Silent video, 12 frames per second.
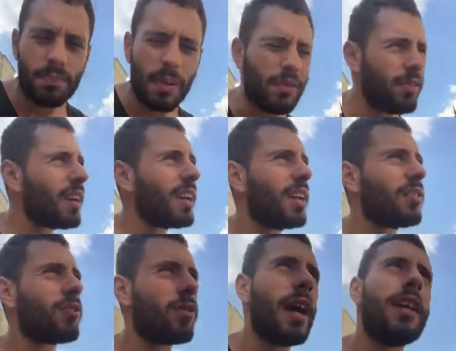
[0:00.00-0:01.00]
especially
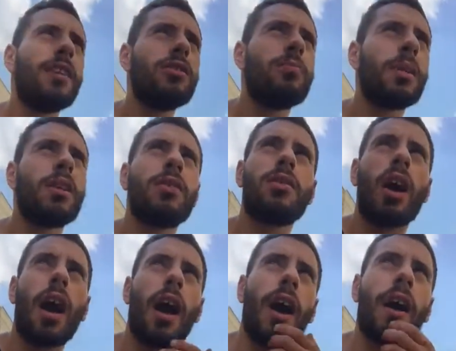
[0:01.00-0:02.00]
Australians, because
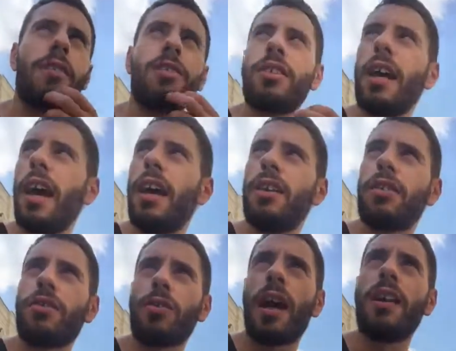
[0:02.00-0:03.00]
I understand
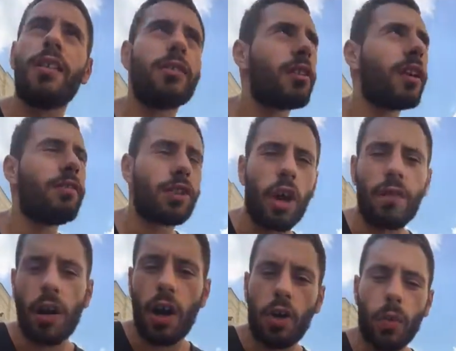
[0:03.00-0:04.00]
Australians live so
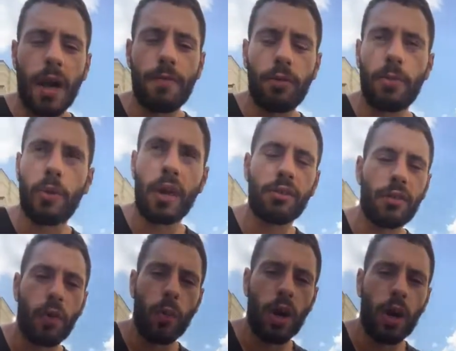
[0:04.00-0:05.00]
far away from the rest
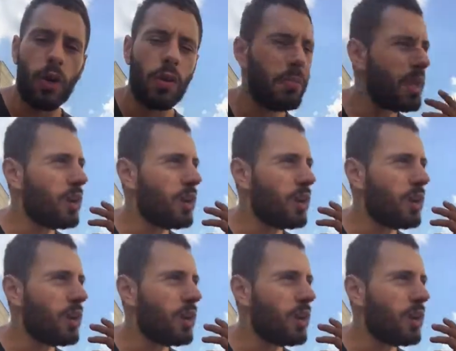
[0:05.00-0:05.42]
of the world.